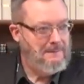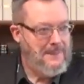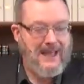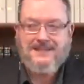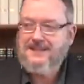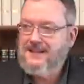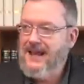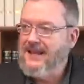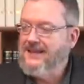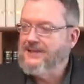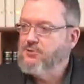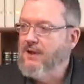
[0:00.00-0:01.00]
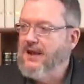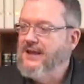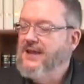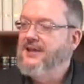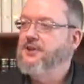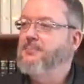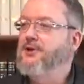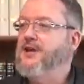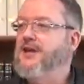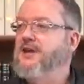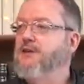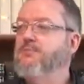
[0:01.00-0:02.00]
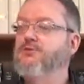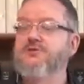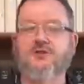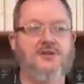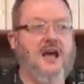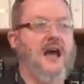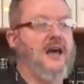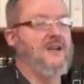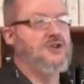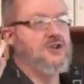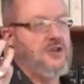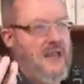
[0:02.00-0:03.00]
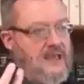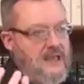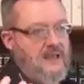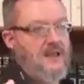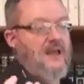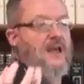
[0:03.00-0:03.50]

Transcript: That's the God. That's why in the book of Hebrews says God is shaking